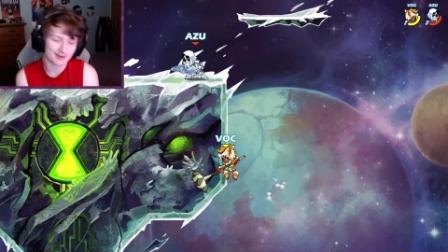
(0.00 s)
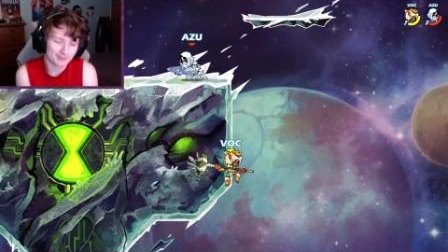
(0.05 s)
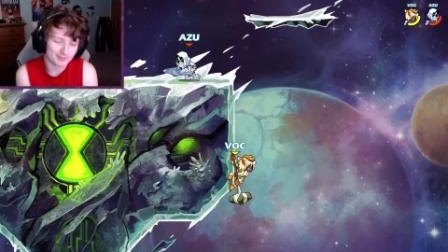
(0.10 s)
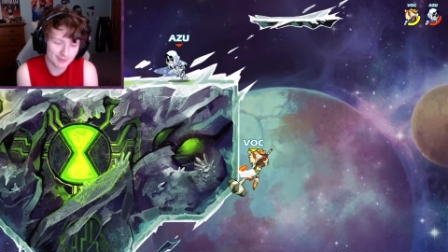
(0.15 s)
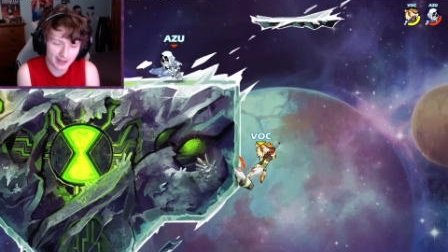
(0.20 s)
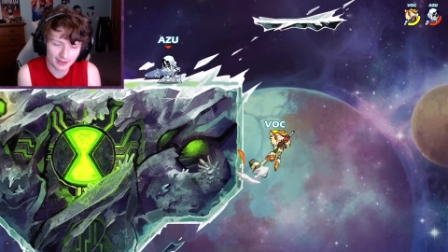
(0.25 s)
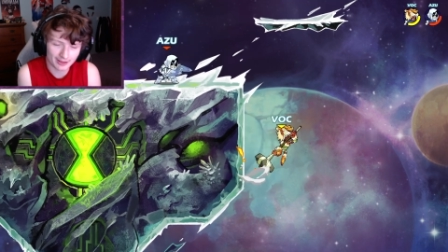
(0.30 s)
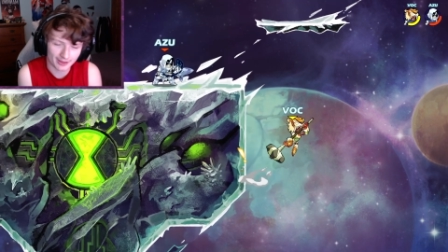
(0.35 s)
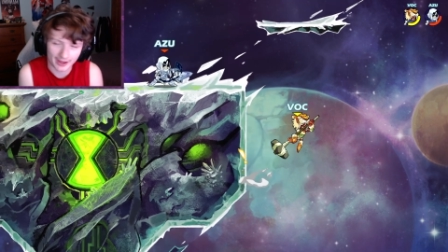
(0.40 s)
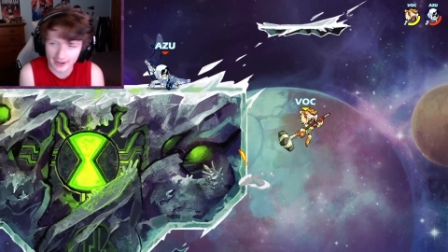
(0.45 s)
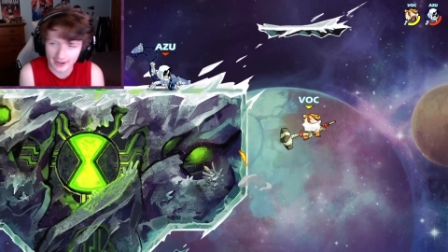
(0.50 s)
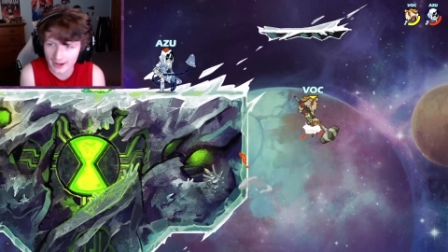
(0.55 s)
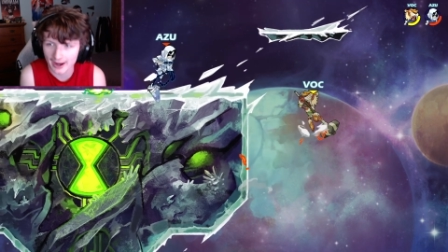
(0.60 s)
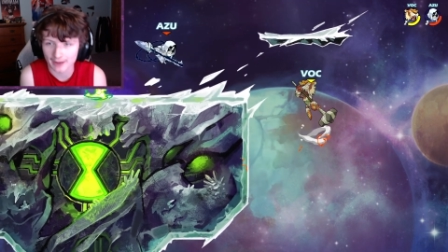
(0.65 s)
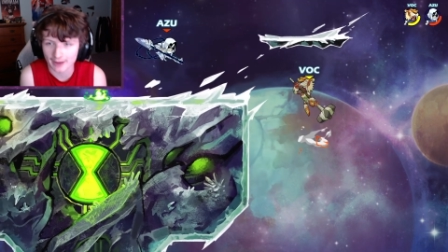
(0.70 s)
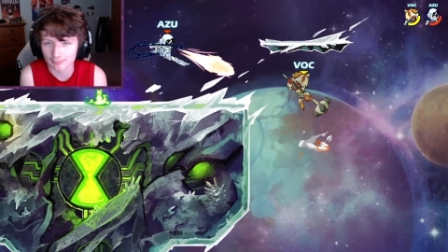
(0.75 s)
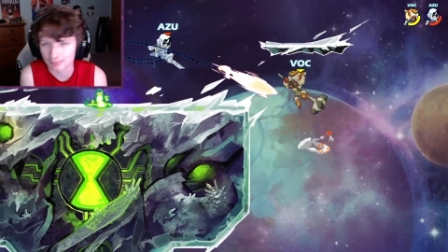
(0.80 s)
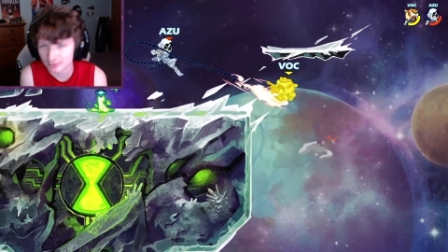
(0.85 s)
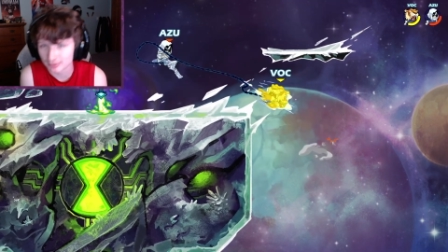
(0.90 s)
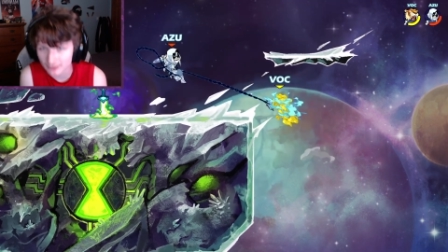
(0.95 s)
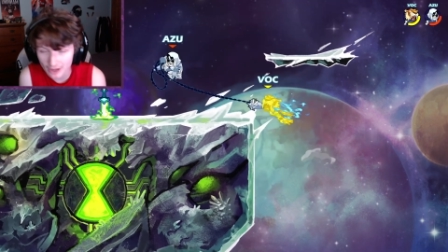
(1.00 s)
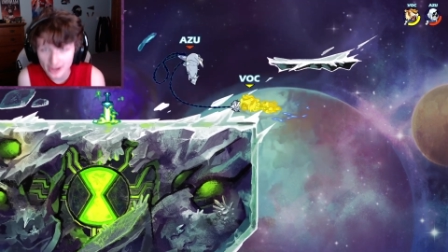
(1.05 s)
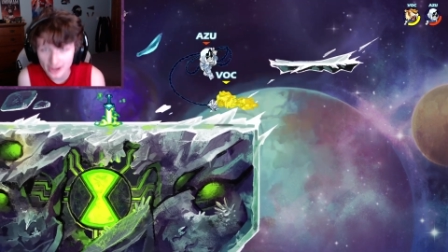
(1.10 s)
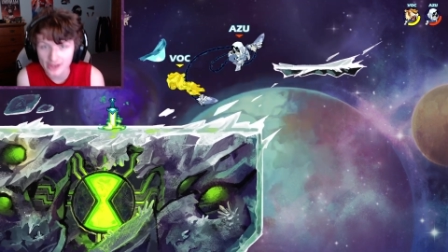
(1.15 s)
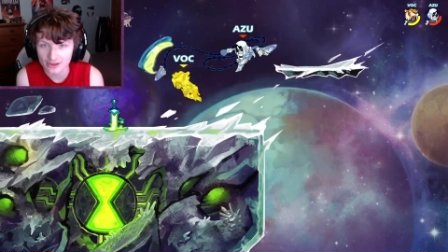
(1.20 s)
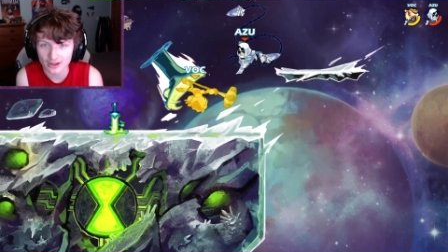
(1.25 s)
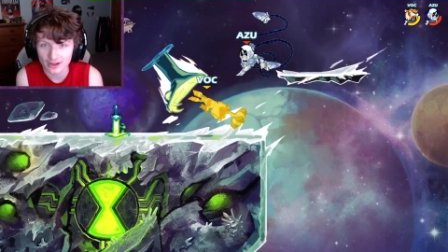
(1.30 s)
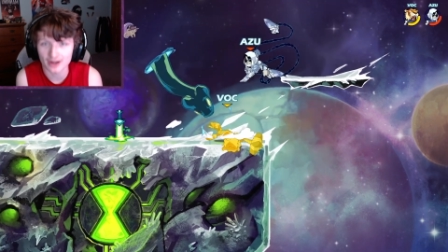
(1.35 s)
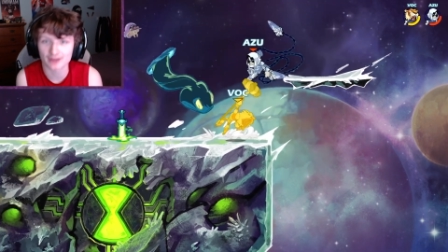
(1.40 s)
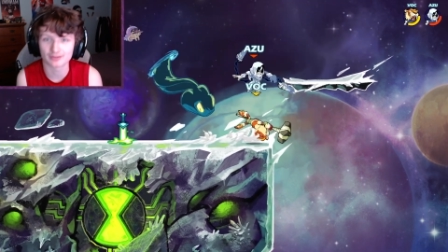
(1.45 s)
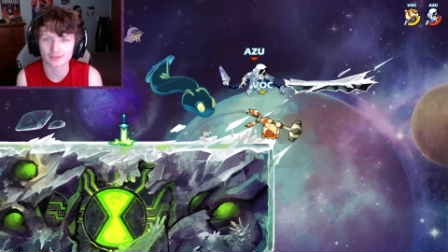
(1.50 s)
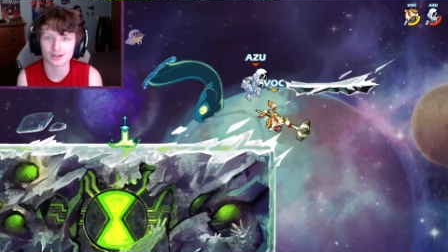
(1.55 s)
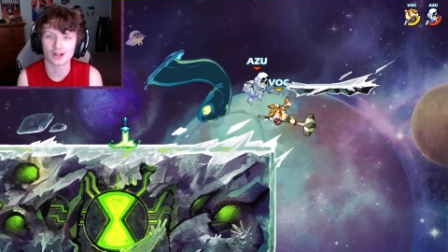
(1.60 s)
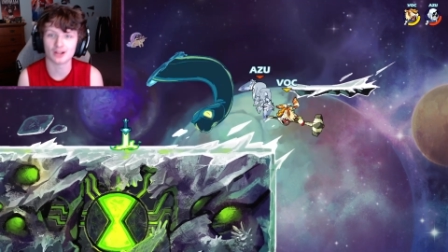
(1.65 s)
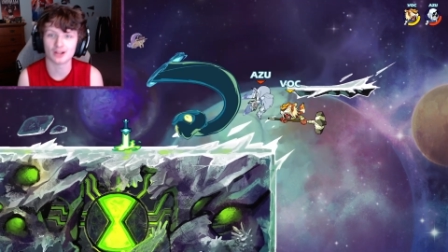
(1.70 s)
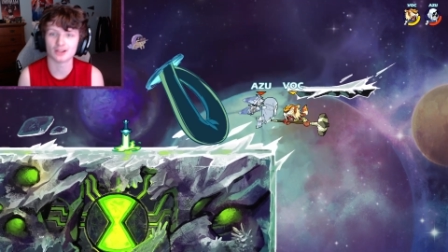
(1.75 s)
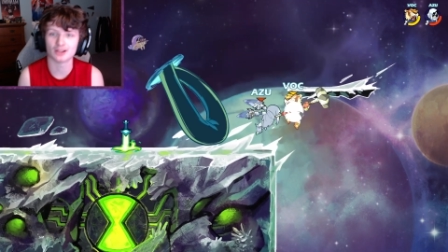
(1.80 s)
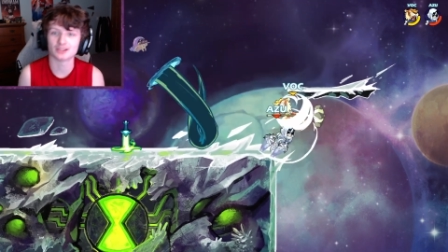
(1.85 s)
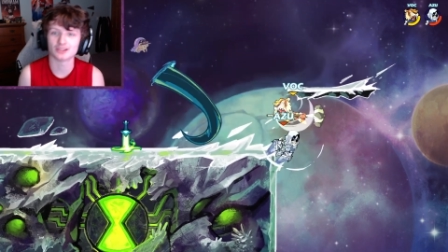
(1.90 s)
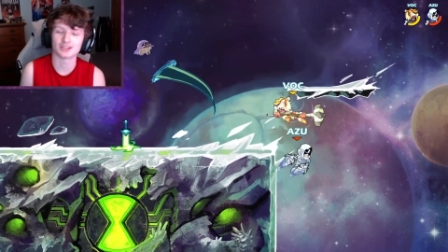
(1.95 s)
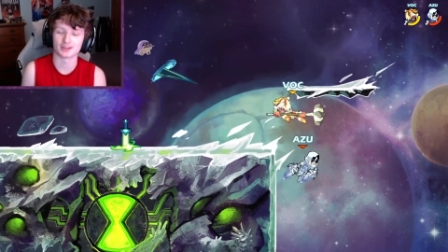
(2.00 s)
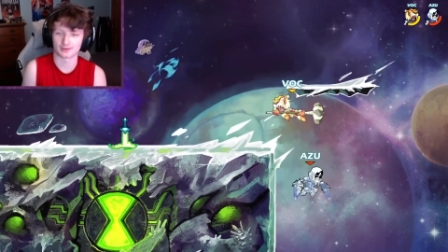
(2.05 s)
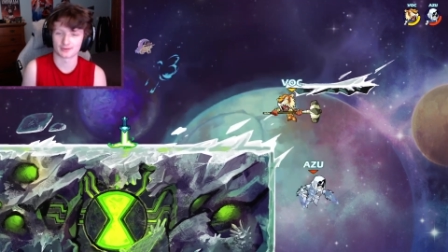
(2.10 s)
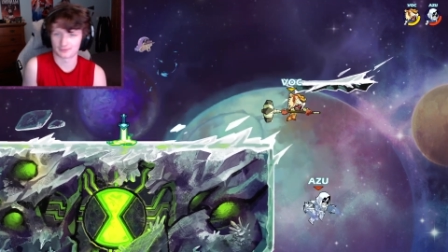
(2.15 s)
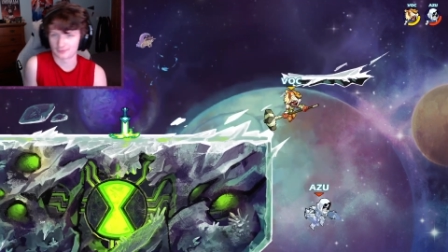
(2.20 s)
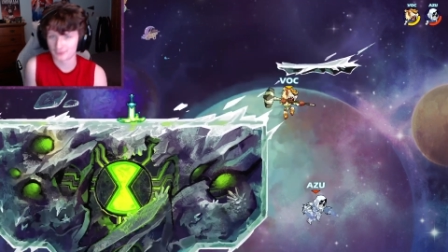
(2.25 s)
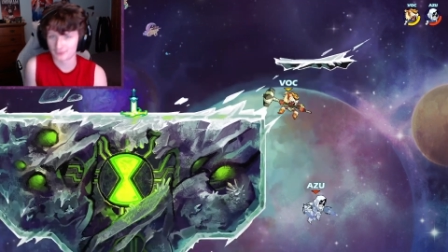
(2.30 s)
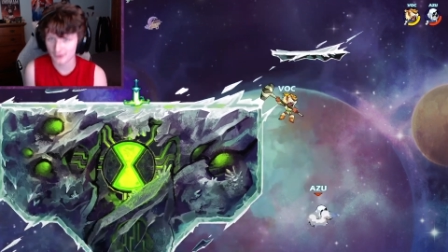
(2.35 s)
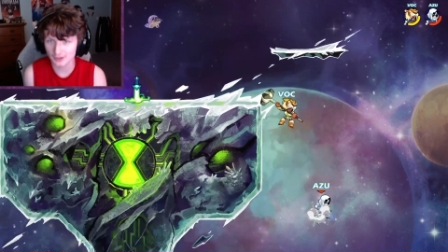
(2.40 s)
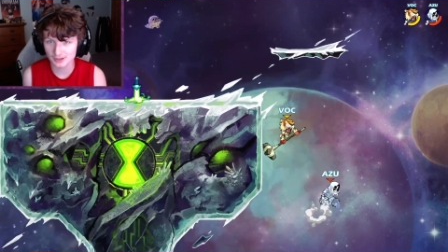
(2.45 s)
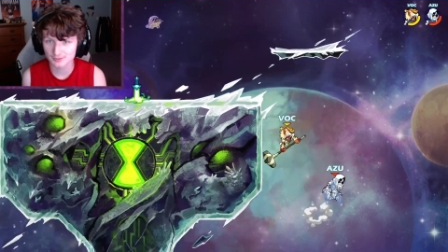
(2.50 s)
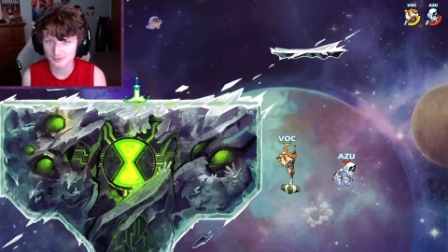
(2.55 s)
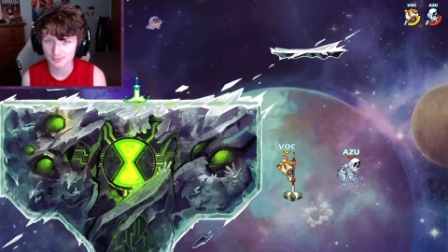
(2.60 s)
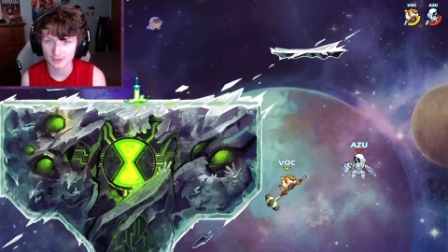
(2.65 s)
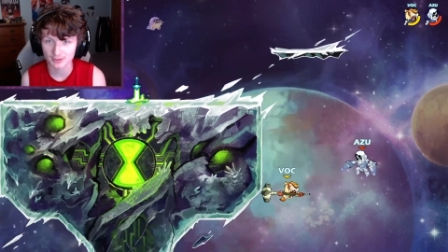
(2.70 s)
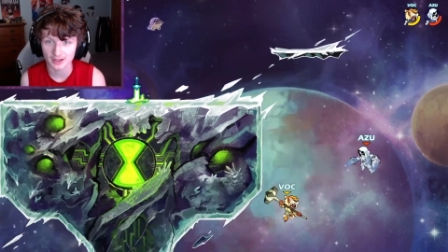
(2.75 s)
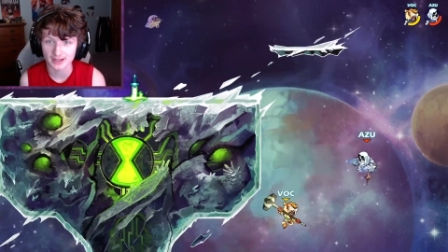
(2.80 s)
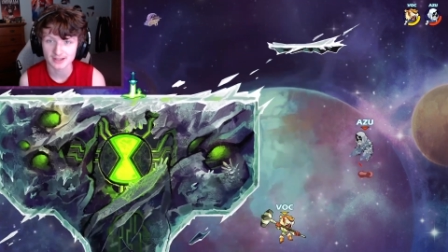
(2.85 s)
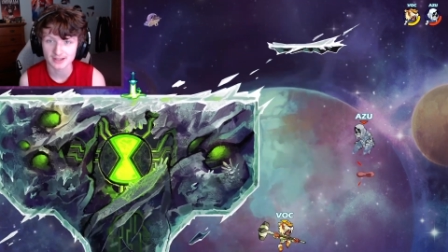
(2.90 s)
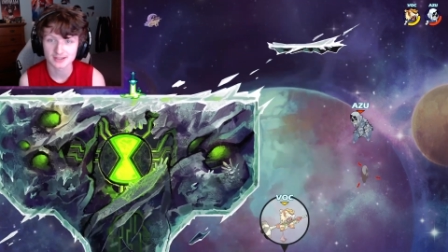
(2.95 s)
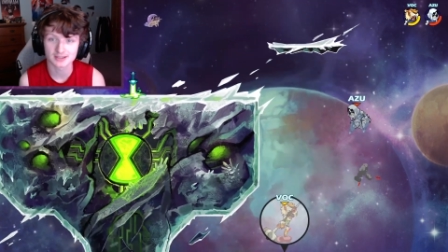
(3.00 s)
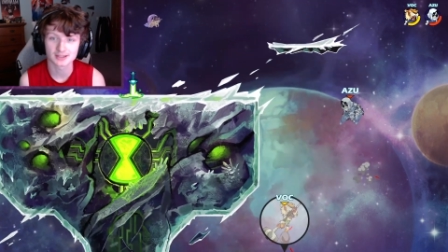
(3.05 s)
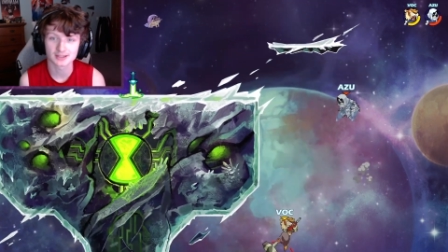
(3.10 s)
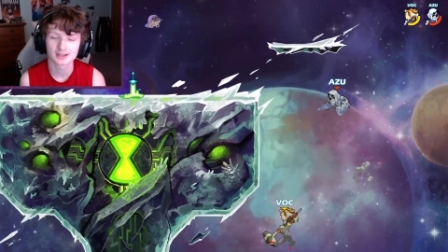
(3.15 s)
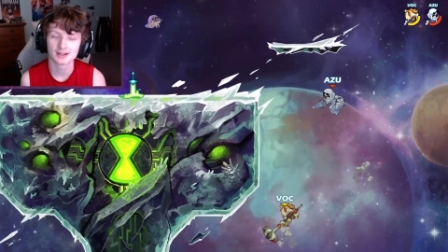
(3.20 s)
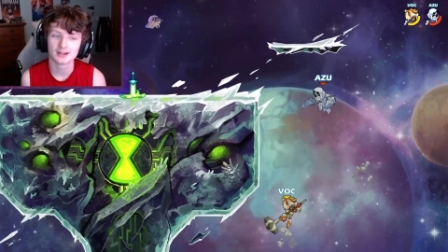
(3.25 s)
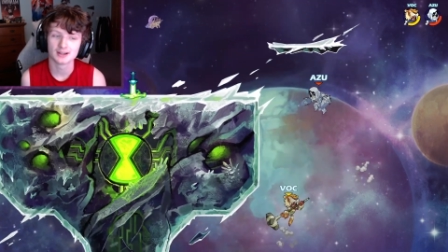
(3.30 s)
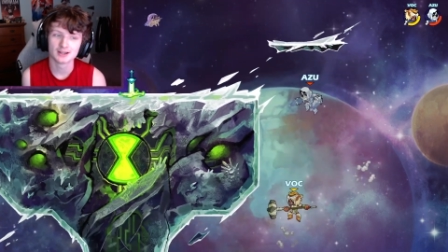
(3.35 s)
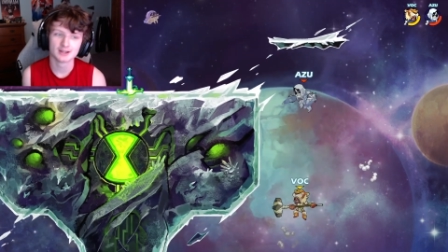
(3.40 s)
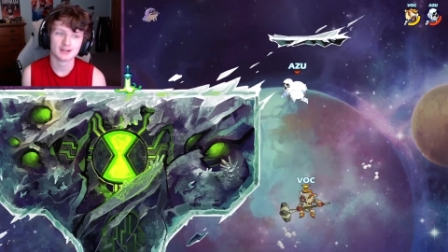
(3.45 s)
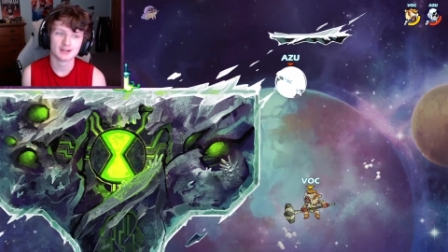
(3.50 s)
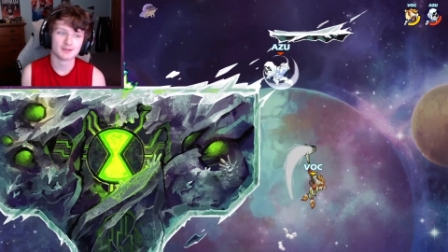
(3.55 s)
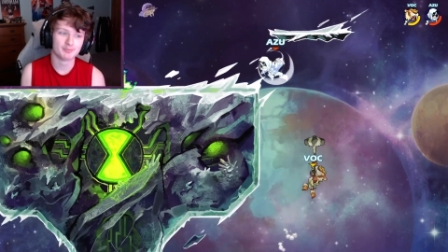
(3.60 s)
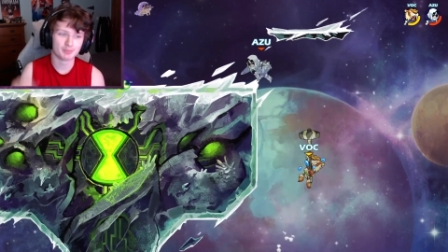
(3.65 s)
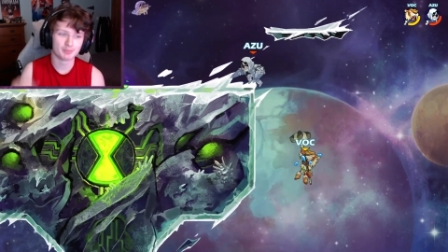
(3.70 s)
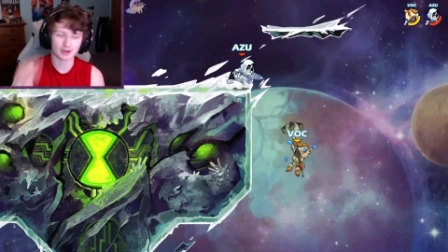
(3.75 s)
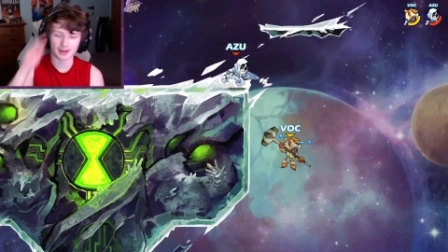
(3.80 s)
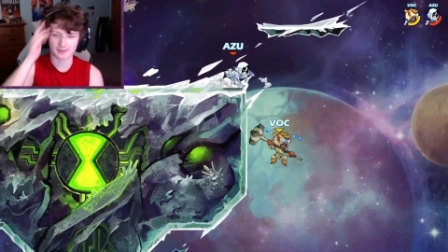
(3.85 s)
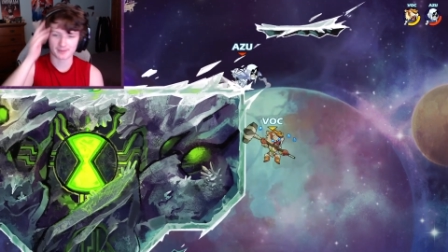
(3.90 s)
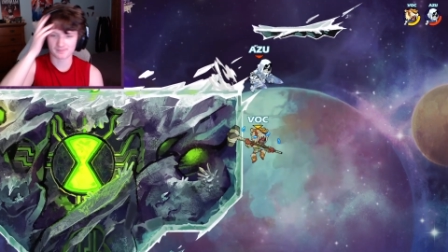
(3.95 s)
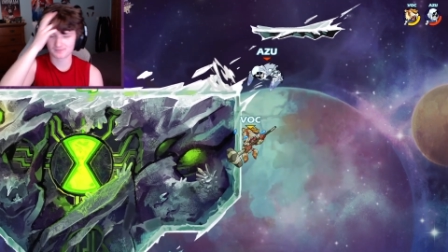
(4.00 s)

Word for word: Not like I play a lot of Gauntlets in the first place, but